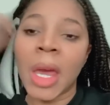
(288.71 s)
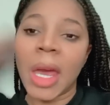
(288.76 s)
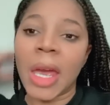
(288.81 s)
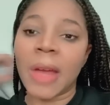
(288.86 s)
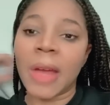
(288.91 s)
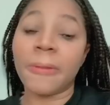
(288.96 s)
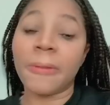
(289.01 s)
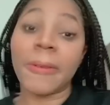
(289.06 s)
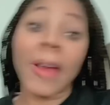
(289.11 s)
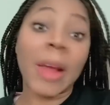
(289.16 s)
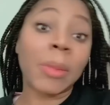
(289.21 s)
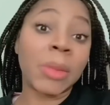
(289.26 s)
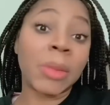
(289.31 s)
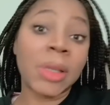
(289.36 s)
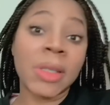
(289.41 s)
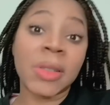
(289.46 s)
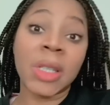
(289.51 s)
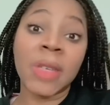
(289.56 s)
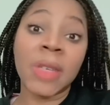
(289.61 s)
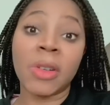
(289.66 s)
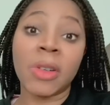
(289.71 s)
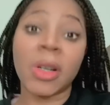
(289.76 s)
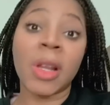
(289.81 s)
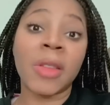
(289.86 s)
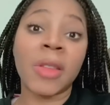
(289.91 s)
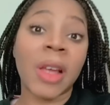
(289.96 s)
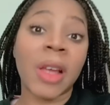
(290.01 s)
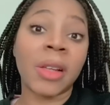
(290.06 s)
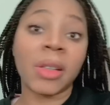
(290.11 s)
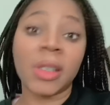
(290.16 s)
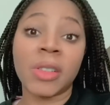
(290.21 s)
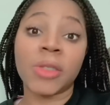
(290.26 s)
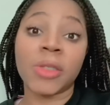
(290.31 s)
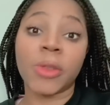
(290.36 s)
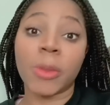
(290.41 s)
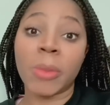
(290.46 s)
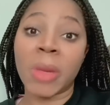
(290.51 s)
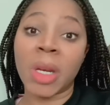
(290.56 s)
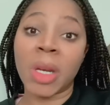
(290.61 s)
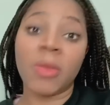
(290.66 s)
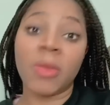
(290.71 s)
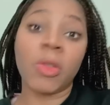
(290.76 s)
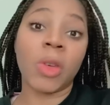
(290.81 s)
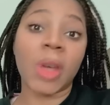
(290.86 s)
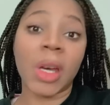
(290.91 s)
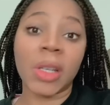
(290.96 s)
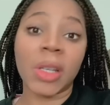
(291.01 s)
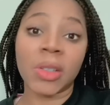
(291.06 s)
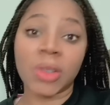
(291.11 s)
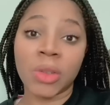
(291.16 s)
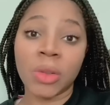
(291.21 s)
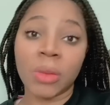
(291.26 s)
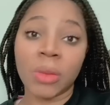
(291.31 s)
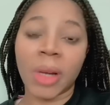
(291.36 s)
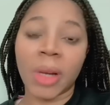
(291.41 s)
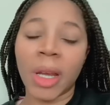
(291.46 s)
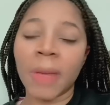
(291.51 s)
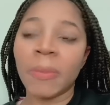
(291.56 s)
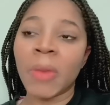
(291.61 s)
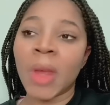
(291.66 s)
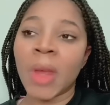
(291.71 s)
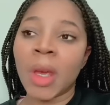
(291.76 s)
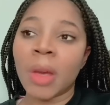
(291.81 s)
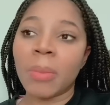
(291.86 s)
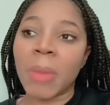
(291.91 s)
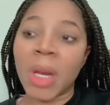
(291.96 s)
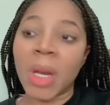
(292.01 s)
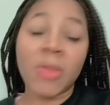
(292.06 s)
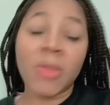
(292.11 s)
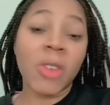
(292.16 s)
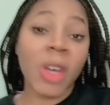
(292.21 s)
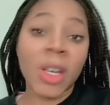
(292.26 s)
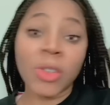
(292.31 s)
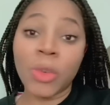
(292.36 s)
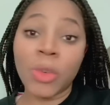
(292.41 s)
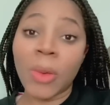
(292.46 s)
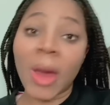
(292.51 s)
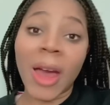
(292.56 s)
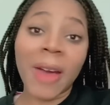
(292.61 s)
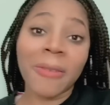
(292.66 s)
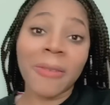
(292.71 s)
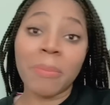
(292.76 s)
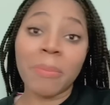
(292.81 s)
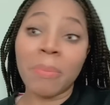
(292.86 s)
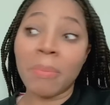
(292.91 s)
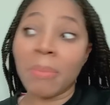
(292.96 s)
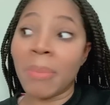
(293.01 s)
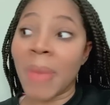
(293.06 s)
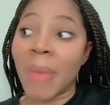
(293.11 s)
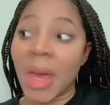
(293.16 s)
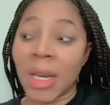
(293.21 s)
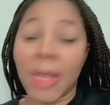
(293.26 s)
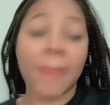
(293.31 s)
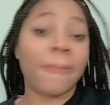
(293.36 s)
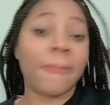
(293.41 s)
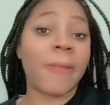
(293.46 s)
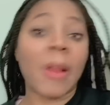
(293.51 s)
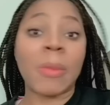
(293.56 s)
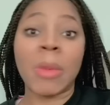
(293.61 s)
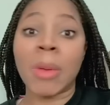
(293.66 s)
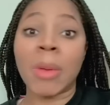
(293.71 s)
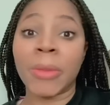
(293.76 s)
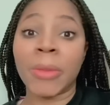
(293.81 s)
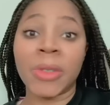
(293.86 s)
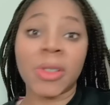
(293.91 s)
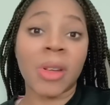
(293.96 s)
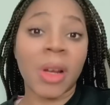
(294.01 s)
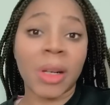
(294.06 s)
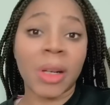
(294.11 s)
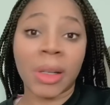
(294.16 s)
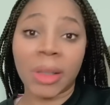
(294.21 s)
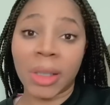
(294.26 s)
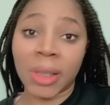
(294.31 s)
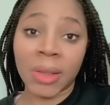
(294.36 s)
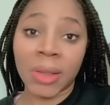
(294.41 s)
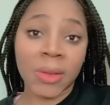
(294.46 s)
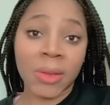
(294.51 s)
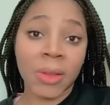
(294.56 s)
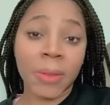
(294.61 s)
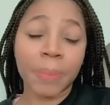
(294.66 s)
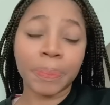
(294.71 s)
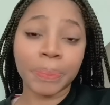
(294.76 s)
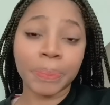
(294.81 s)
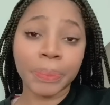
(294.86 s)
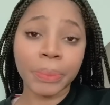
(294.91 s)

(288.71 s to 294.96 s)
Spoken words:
And families even on that list for many of you guys too, right? Many of you guys, you have many family members on a list.